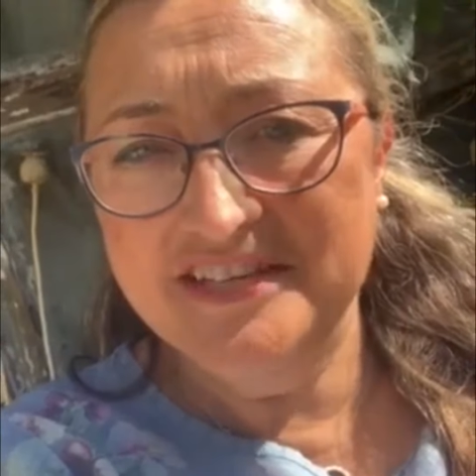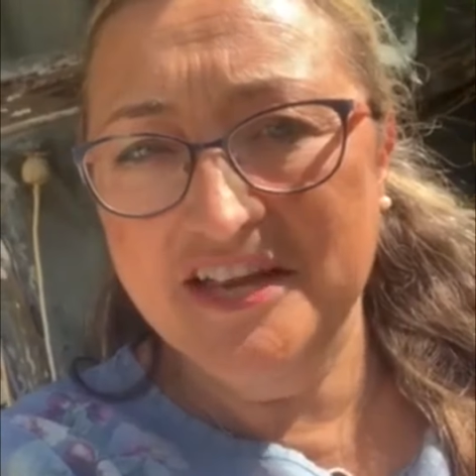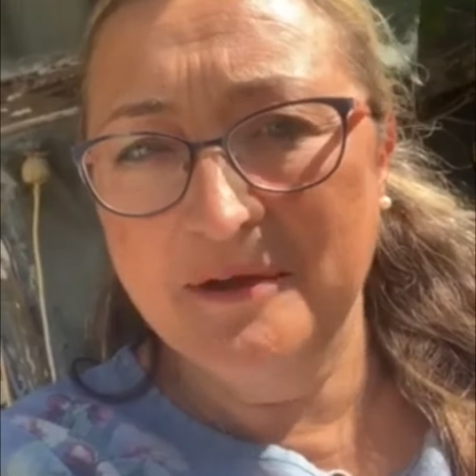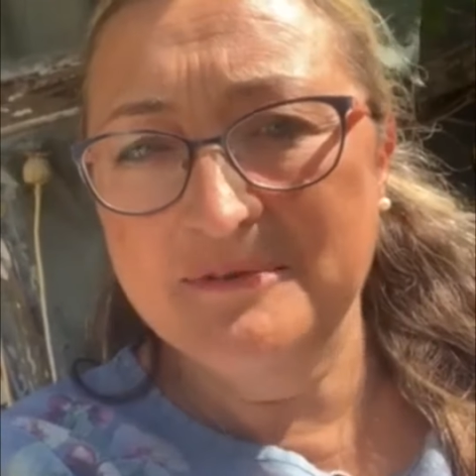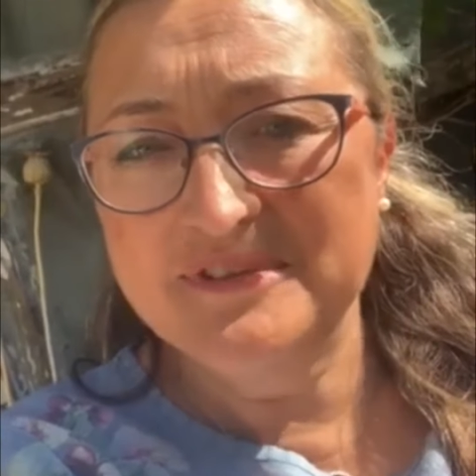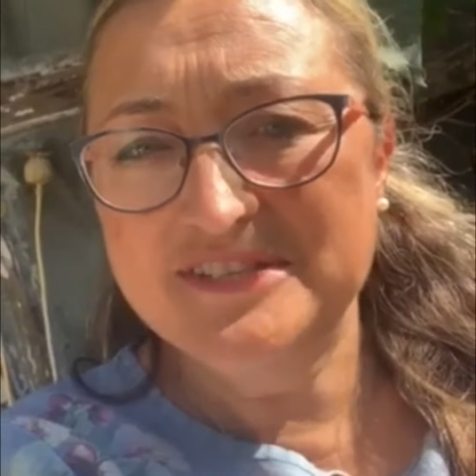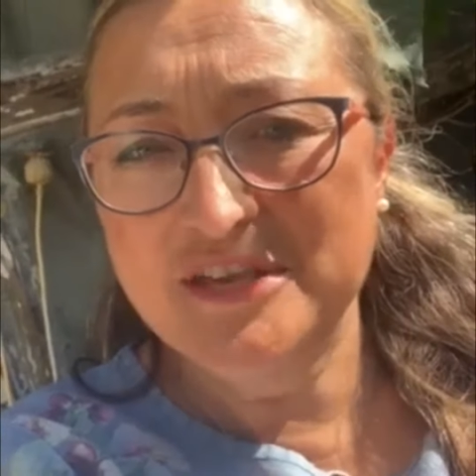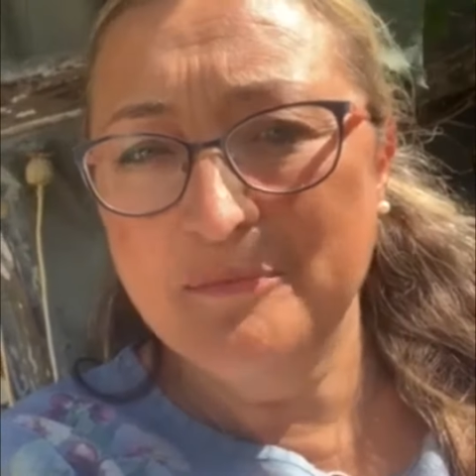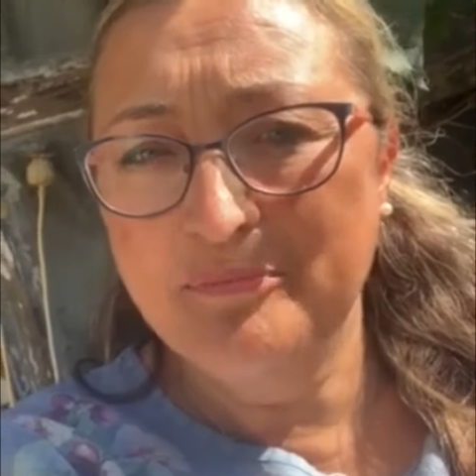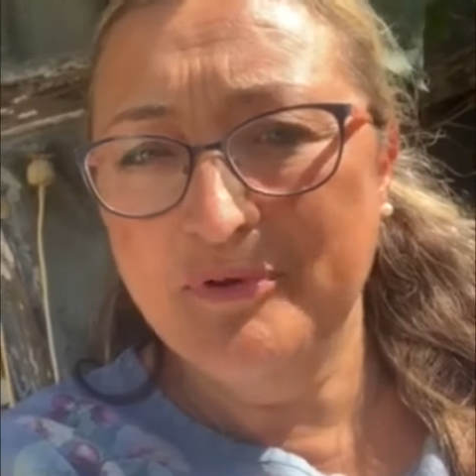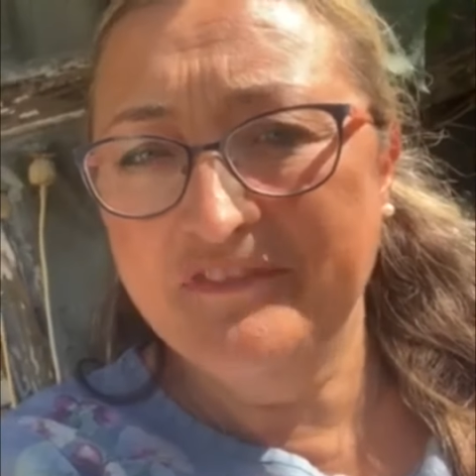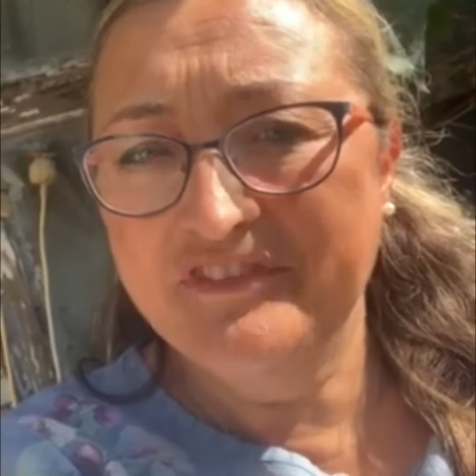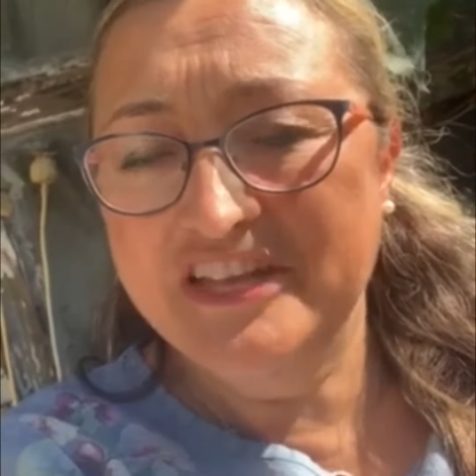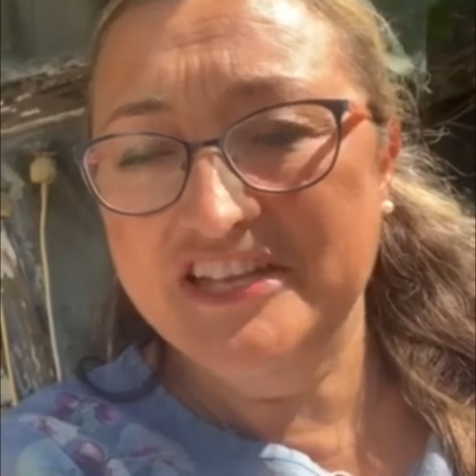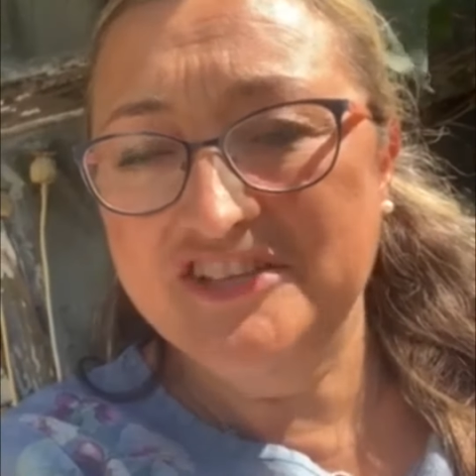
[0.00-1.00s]
and I was so
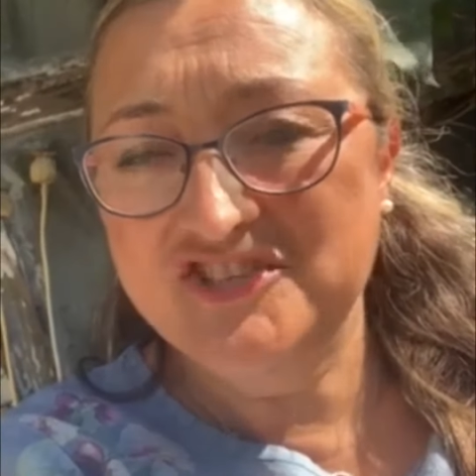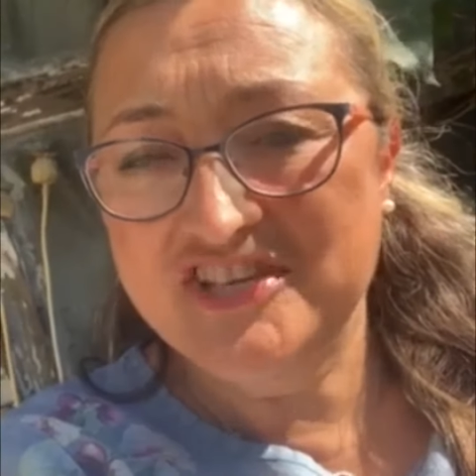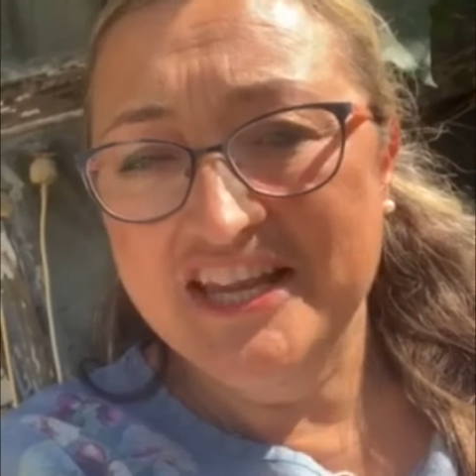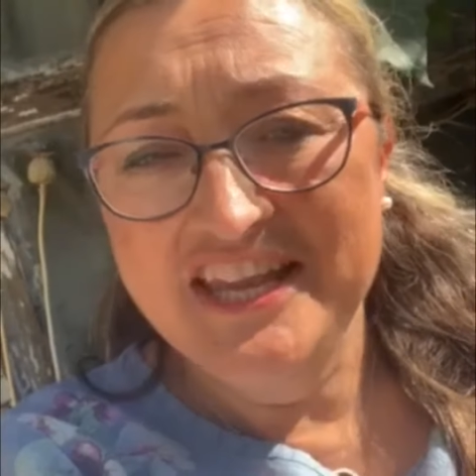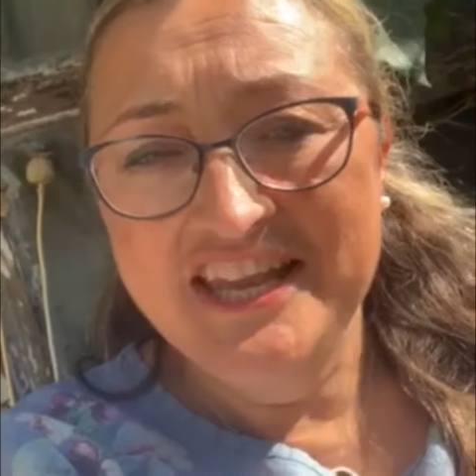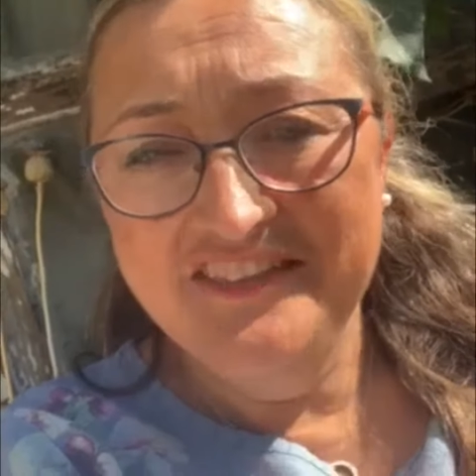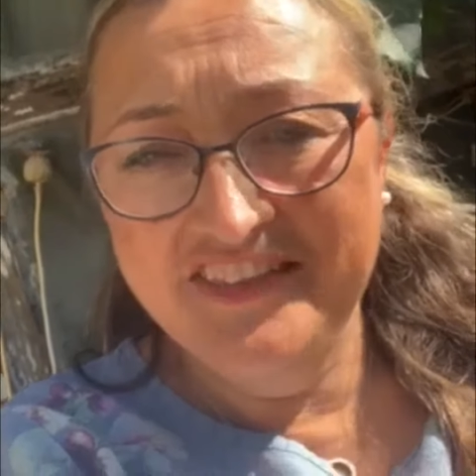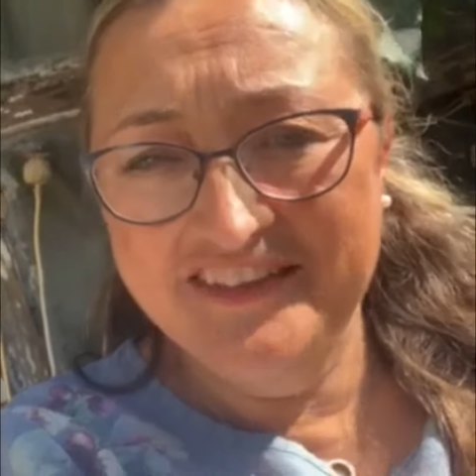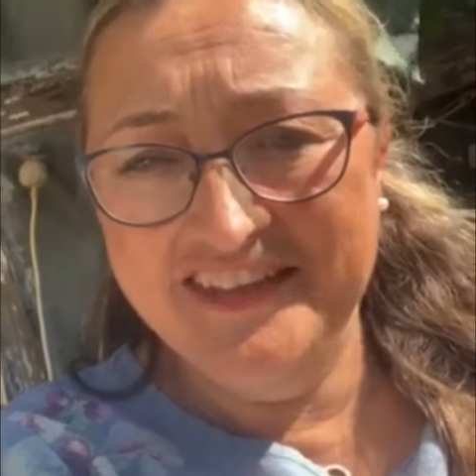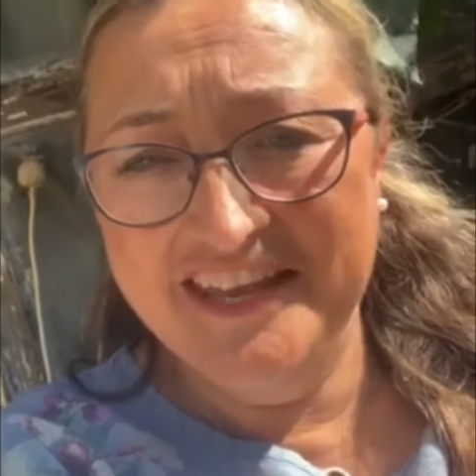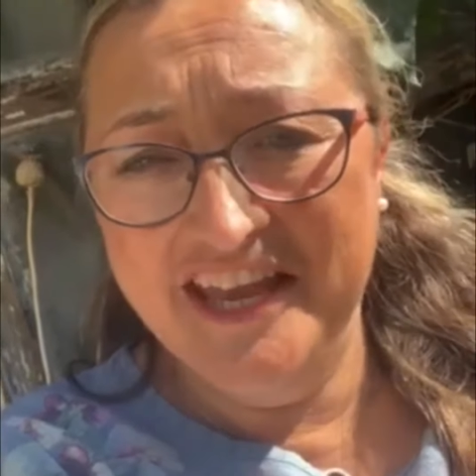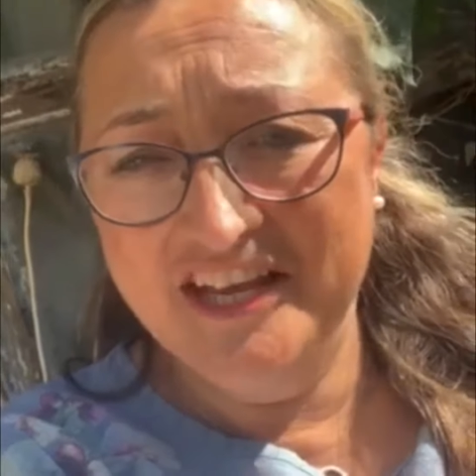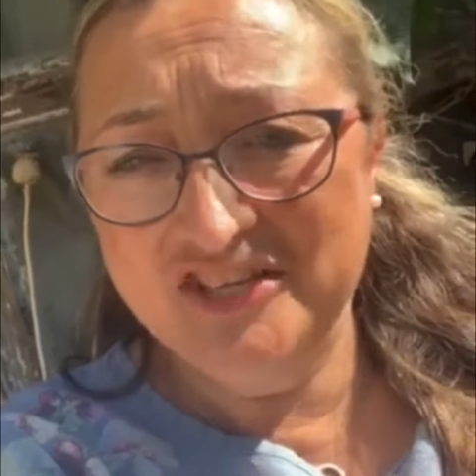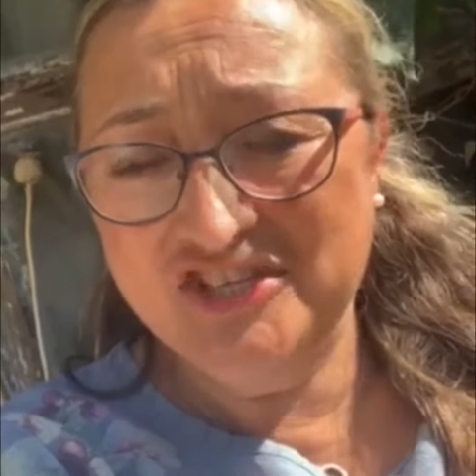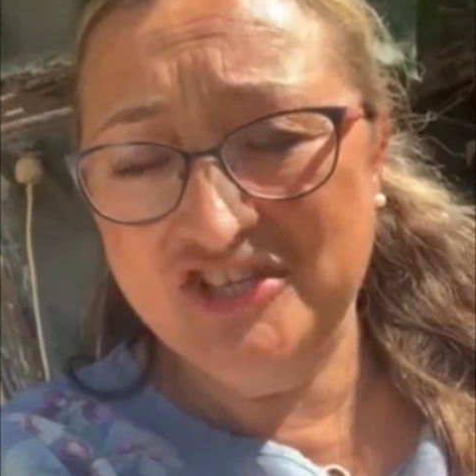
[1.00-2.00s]
privileged that they
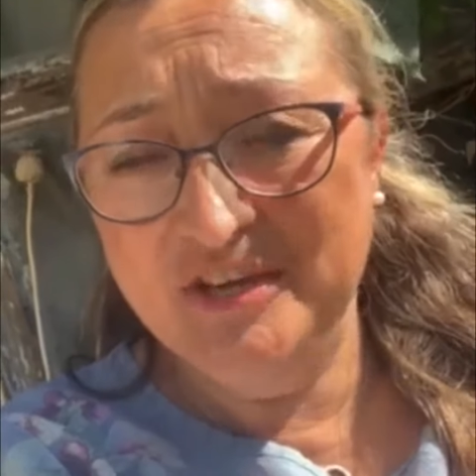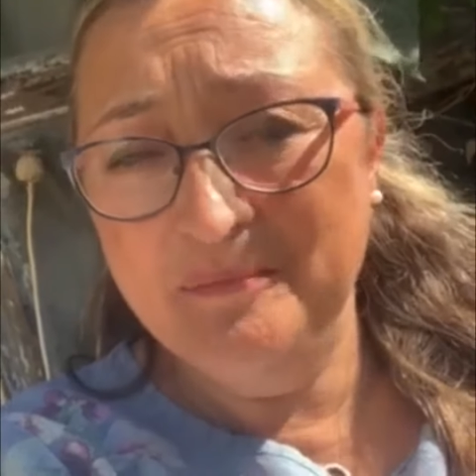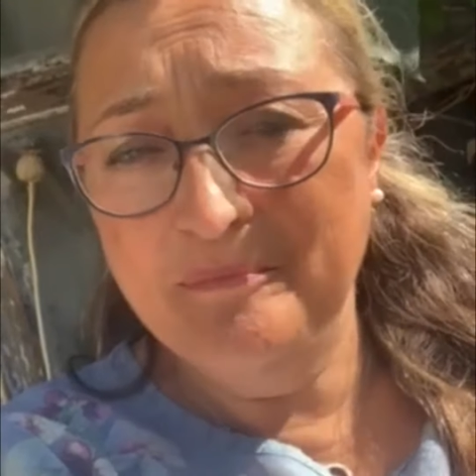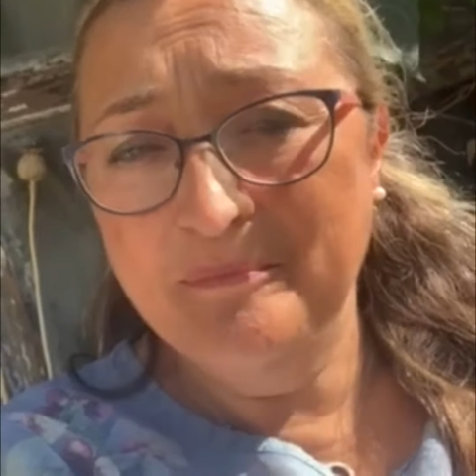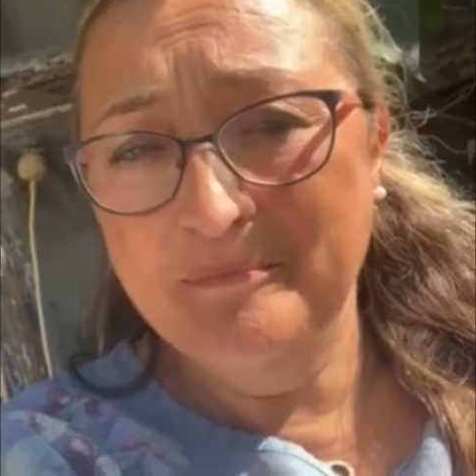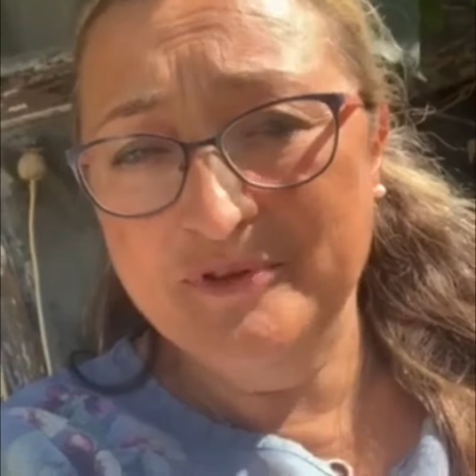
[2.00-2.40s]
actually